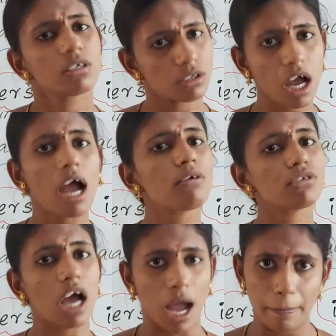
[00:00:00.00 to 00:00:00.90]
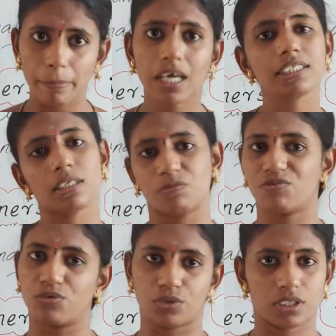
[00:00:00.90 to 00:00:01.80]
you have to apply some
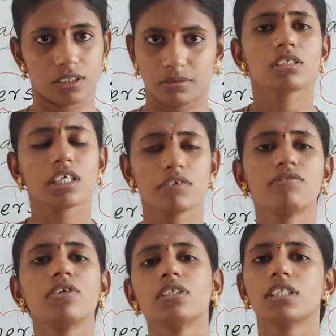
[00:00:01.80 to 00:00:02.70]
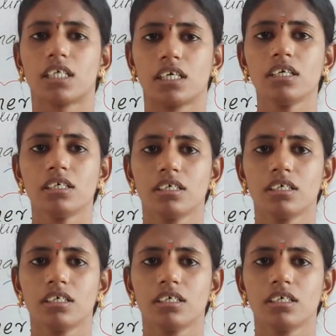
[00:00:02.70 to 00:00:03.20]
force. So if you see